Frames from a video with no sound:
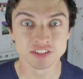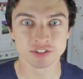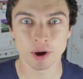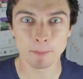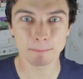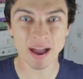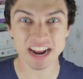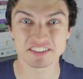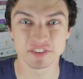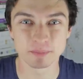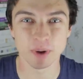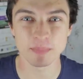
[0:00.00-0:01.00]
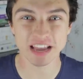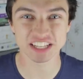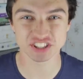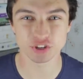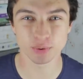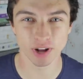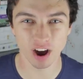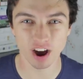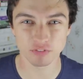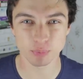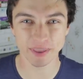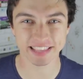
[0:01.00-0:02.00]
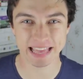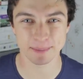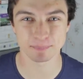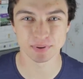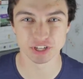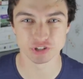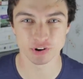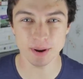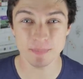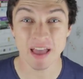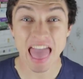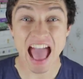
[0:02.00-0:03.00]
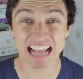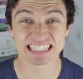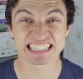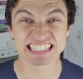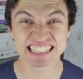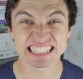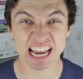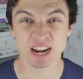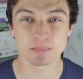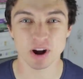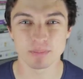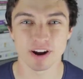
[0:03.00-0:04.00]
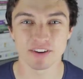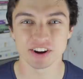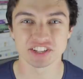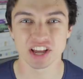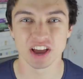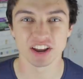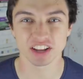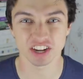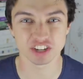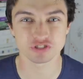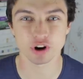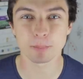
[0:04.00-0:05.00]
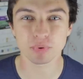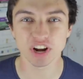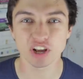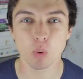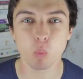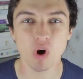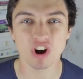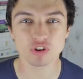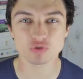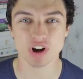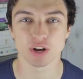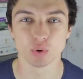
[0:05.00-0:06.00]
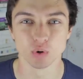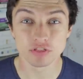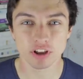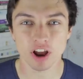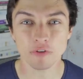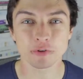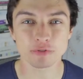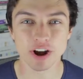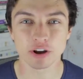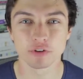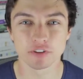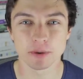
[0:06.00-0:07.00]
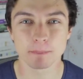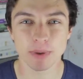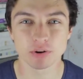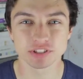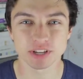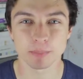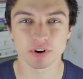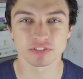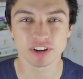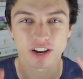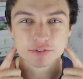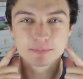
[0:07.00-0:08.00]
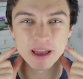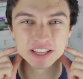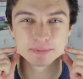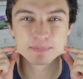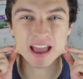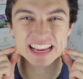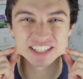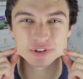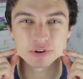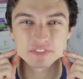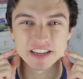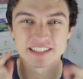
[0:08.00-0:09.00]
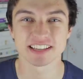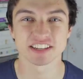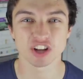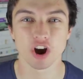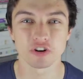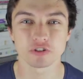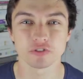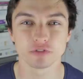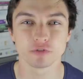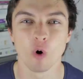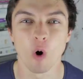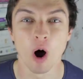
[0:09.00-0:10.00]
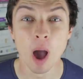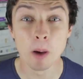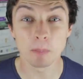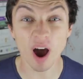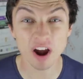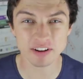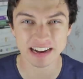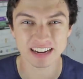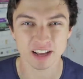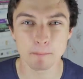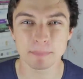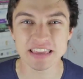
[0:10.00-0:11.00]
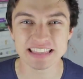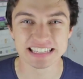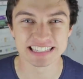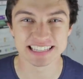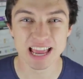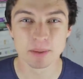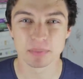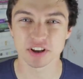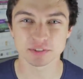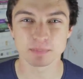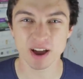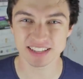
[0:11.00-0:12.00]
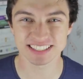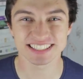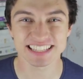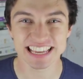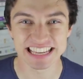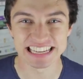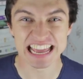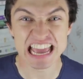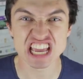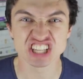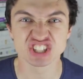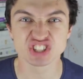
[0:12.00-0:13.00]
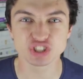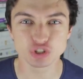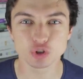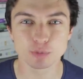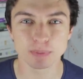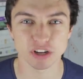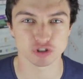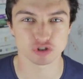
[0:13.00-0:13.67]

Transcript: So I'm back from my mega 2.5 week camping trip, and to celebrate my return, I'm going to try and break a world record. The current record for the most number of clothes pegs pegged to a face is 104, but I reckon I can beat this because my skin is super